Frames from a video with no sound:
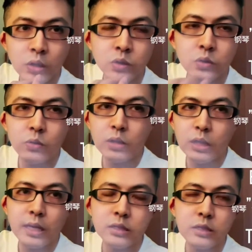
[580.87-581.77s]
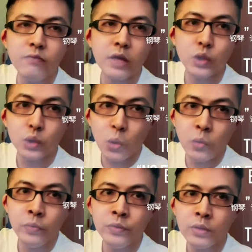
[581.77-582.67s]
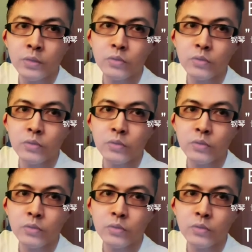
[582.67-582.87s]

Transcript: so it does affect the tone